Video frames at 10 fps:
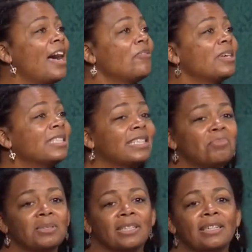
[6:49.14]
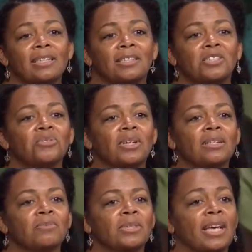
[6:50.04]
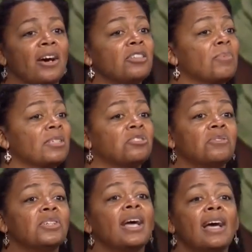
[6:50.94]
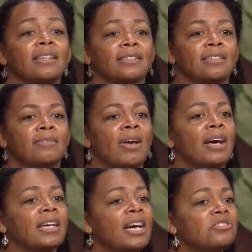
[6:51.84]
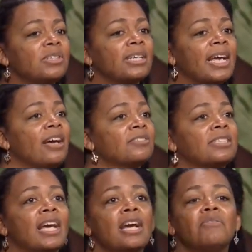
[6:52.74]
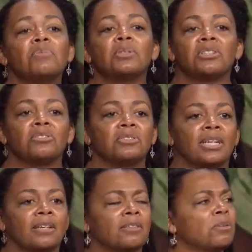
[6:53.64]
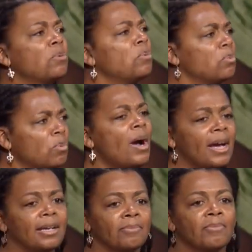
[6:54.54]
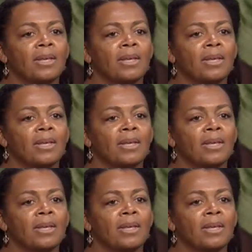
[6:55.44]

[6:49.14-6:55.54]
I recently presented at the U N with the health minister of Uganda, a country that counts every maternal death. Why?